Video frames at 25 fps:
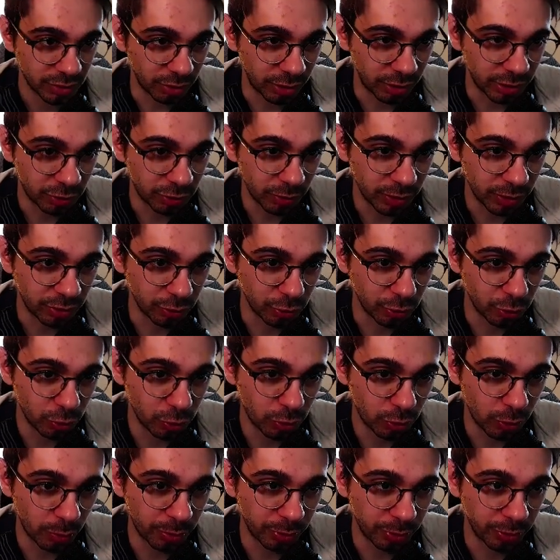So let's create a
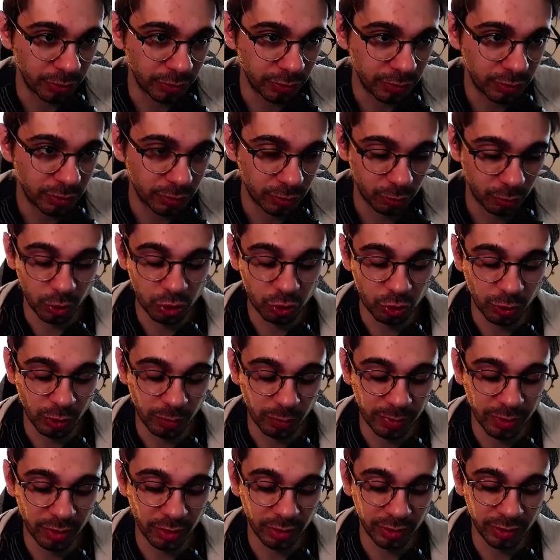new component, which
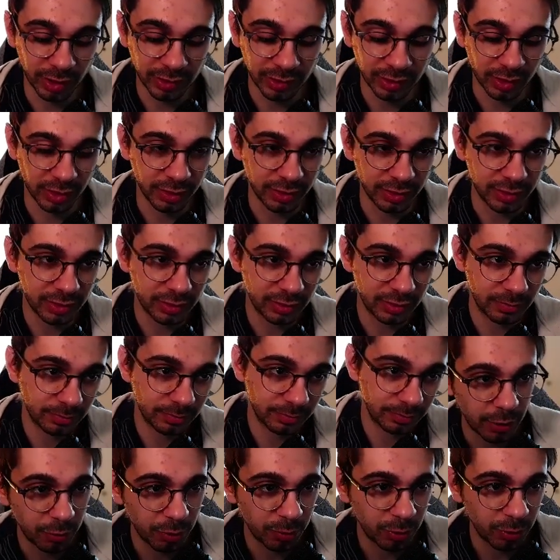will be the task list.
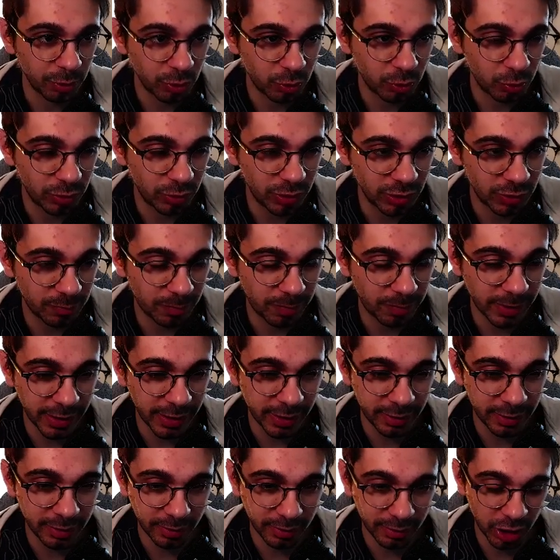And we want to
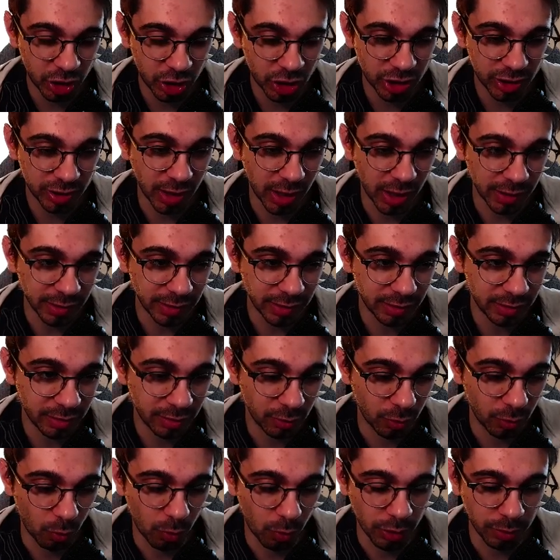display each task
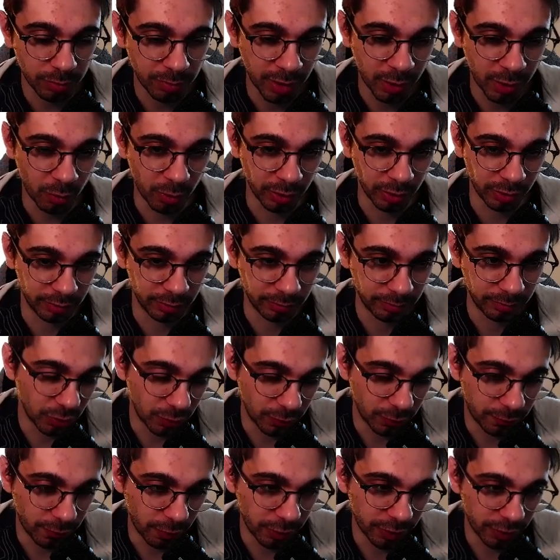one by one.
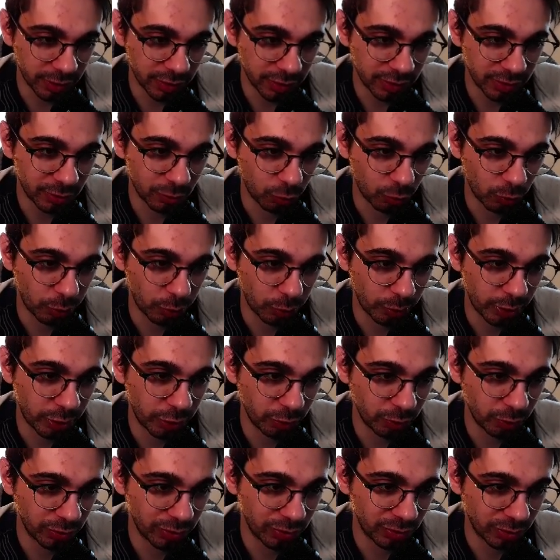So for this, we will
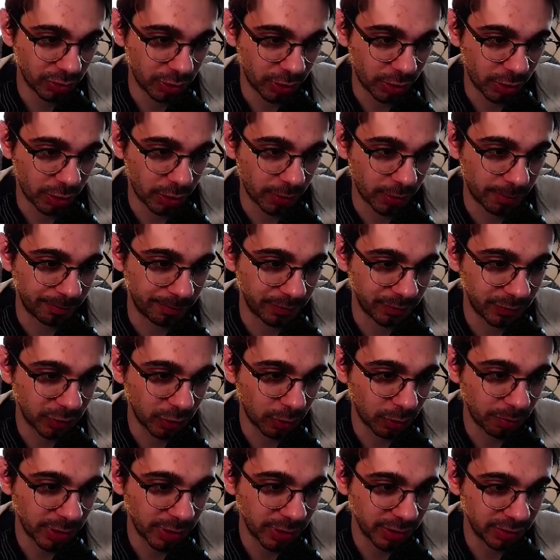use
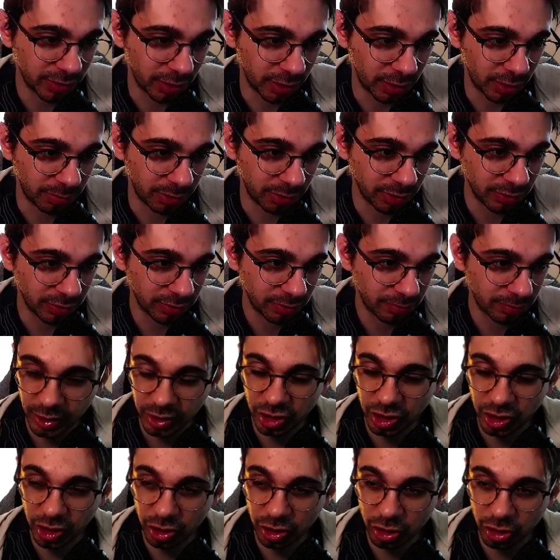template element
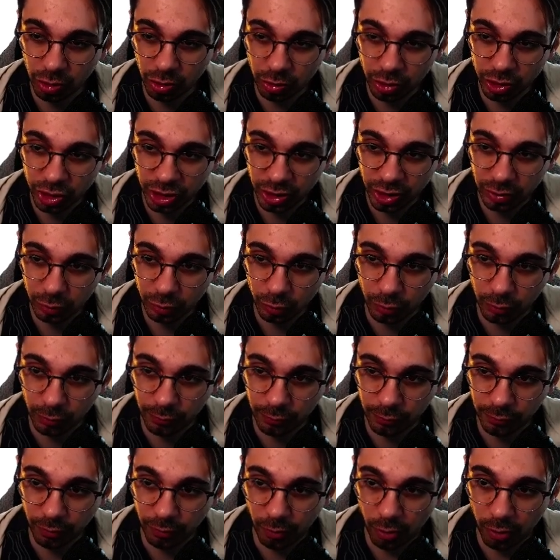and change the logic to
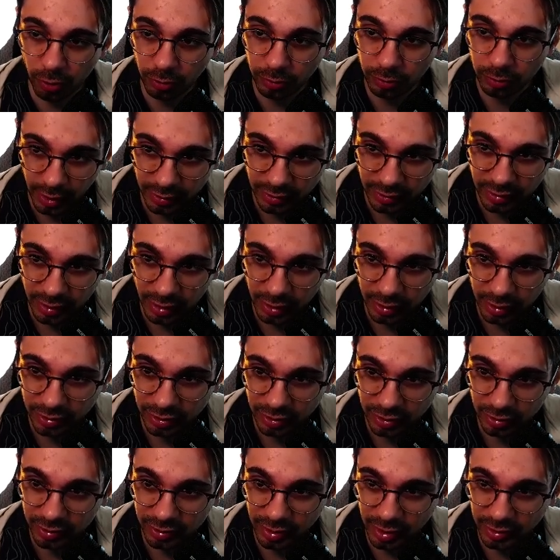for and
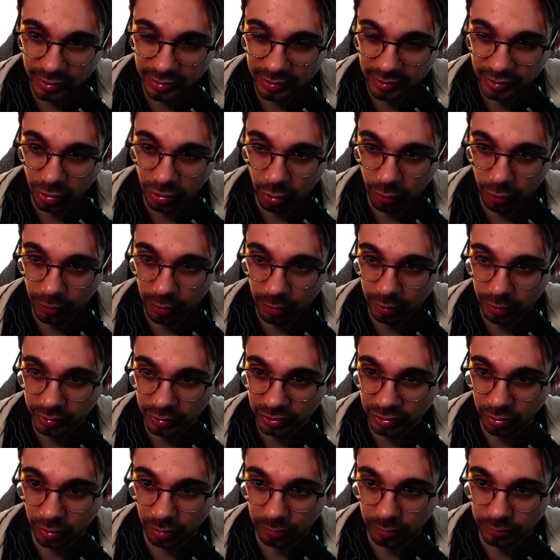select the tasks of our
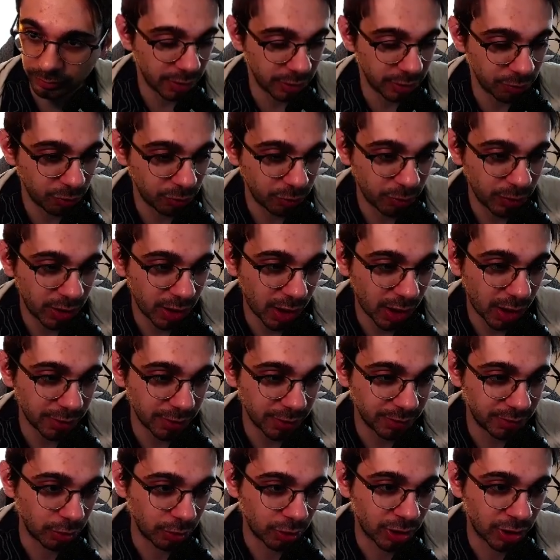store. Then we will
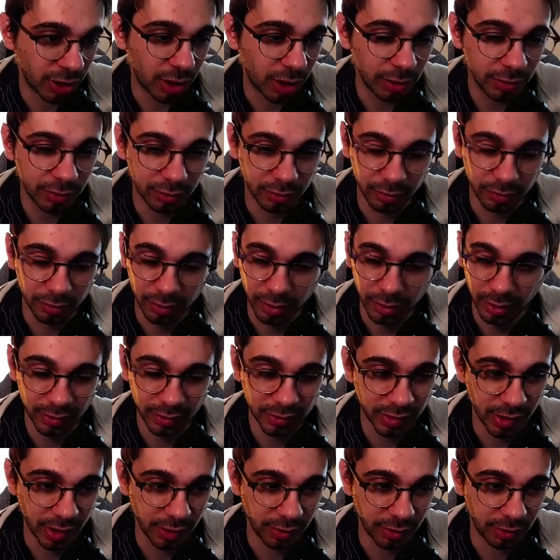add a card
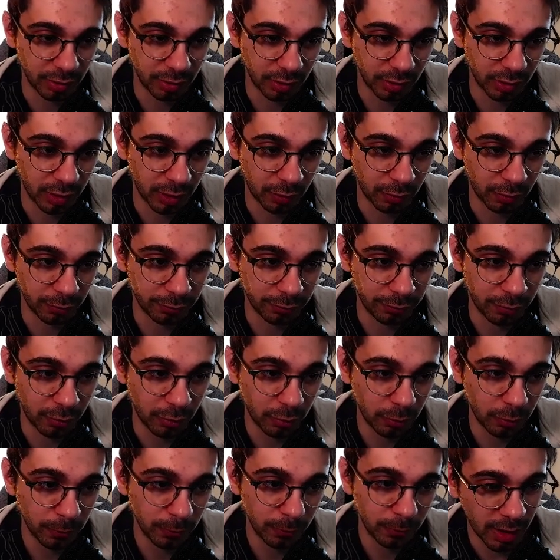inside our
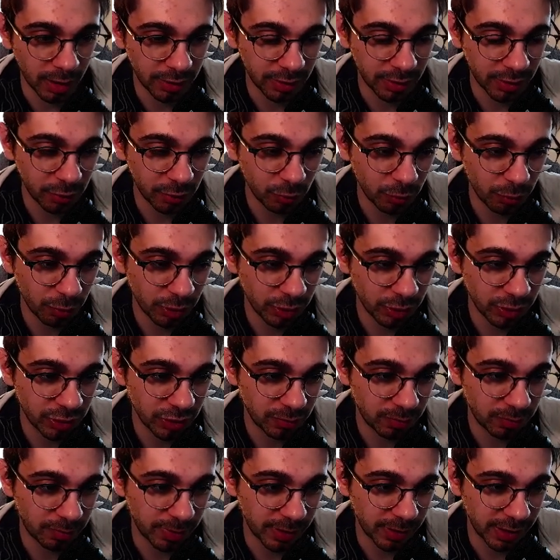for, and then we will
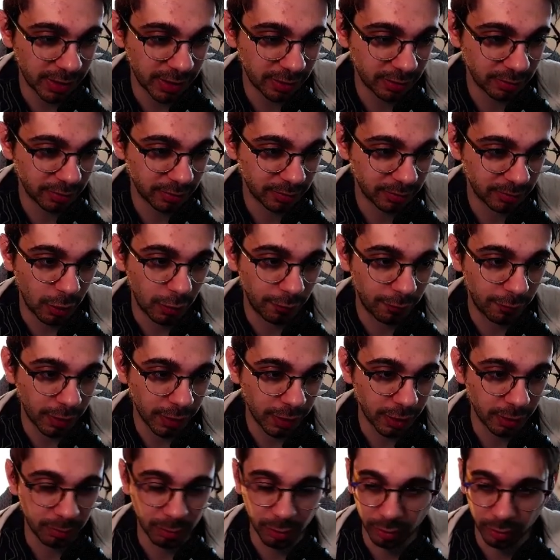display a
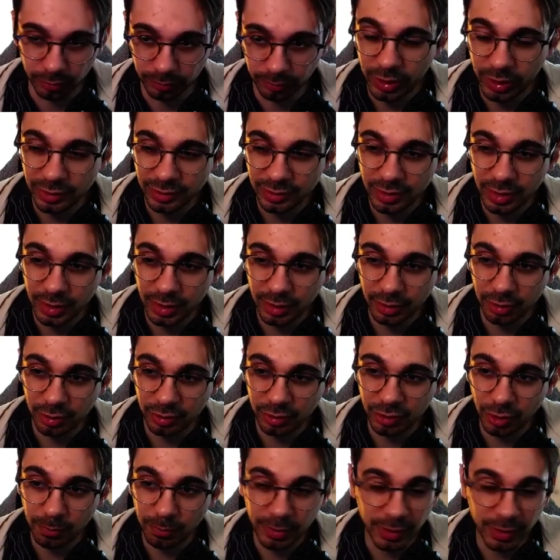variable. We can select the
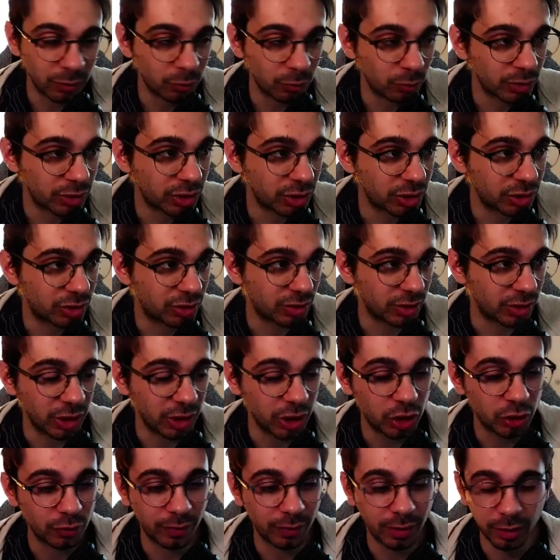template, which is
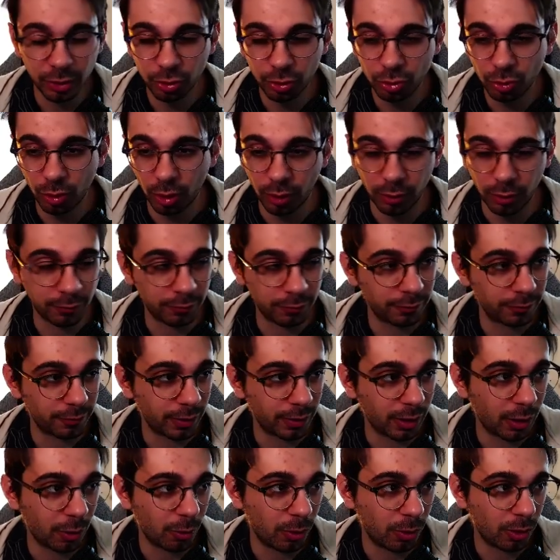each value of
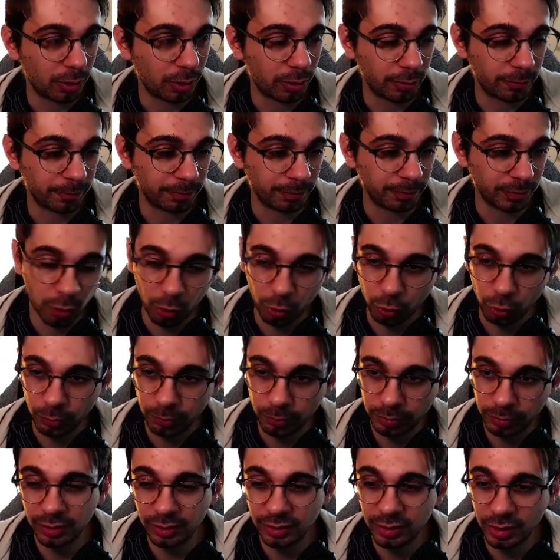our for
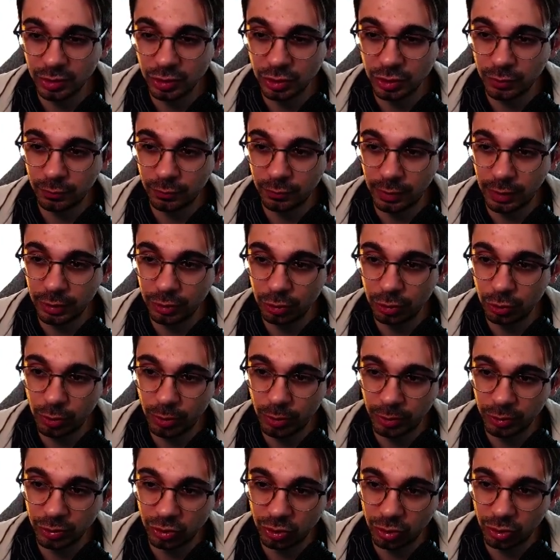loop. Inside the value,
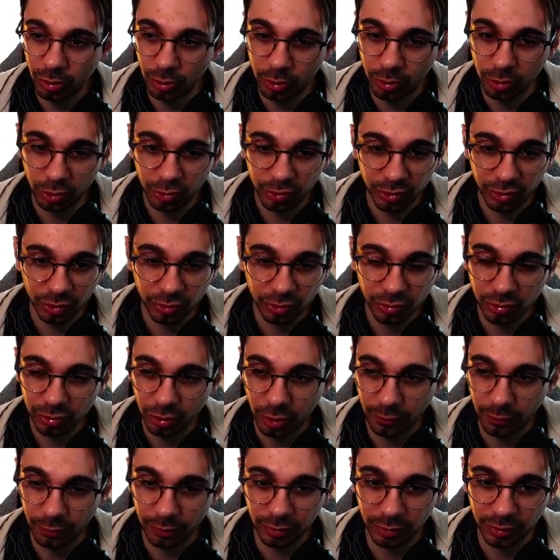we want the content
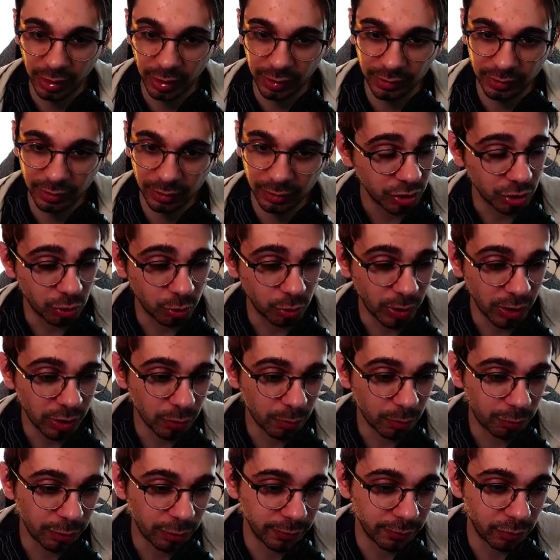of the task. So to get
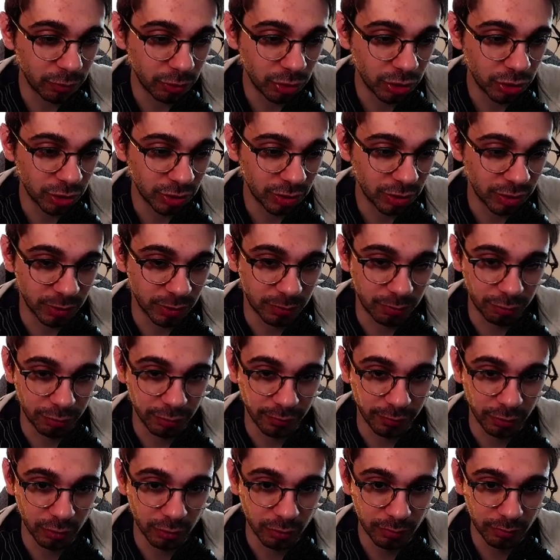a preview, just hit
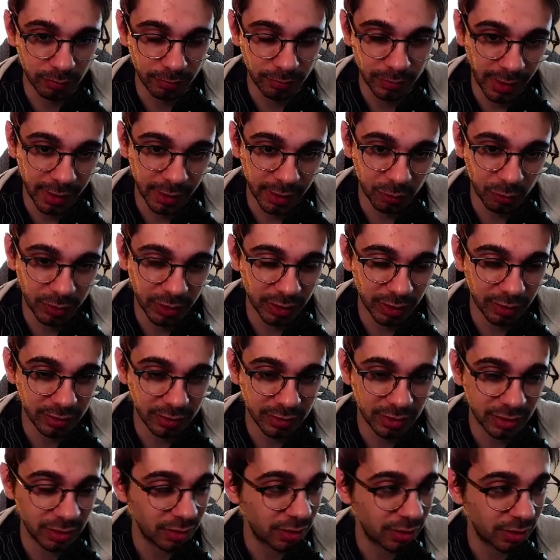preview, and we can
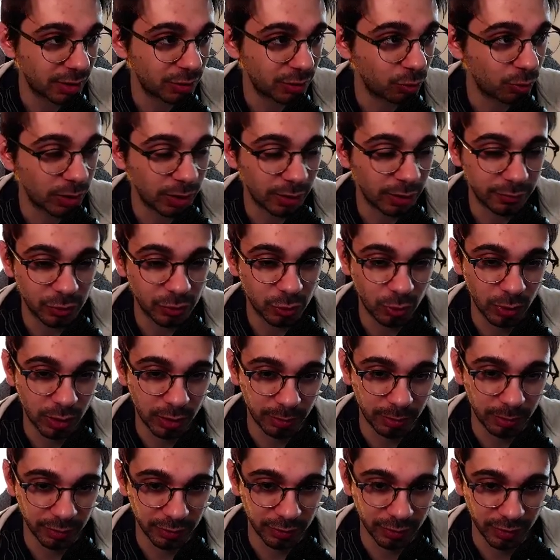see that we have two
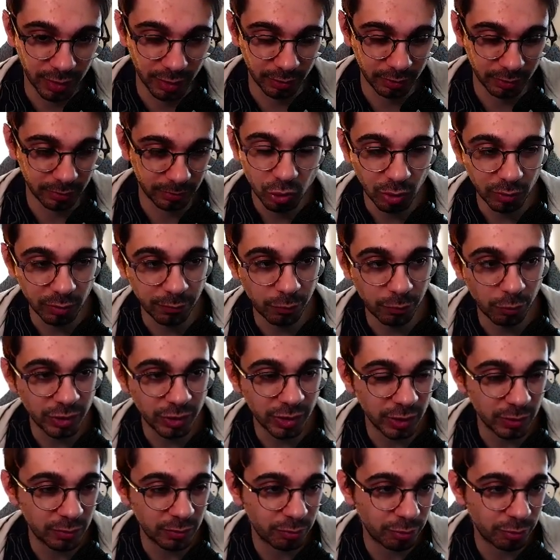elements there. For a
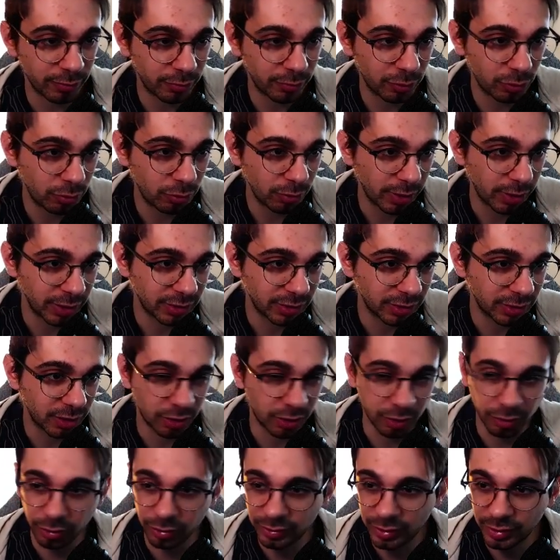full-size preview, let's
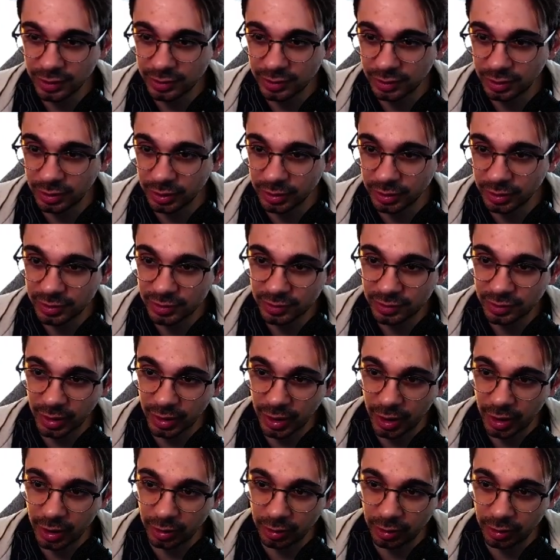click on the task list
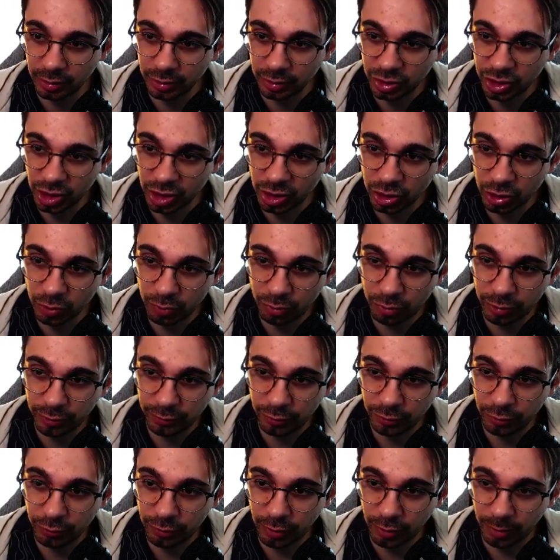and change the
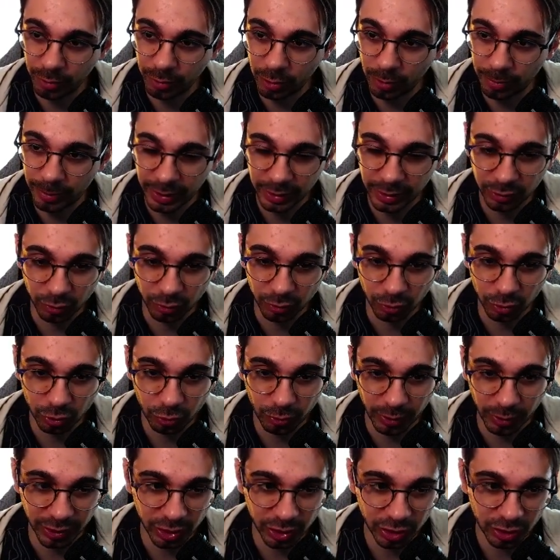preview from compact to
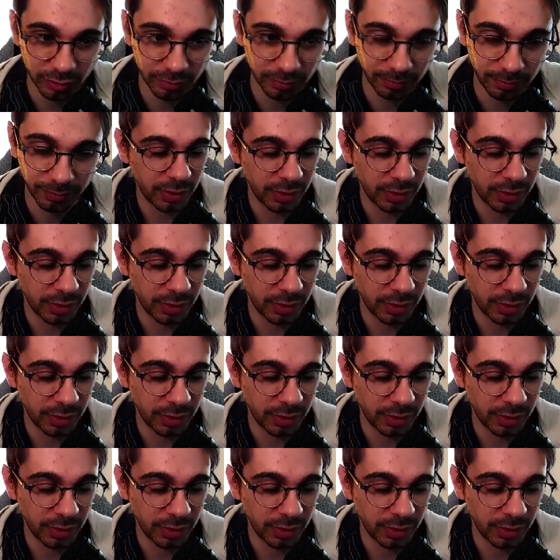stretch.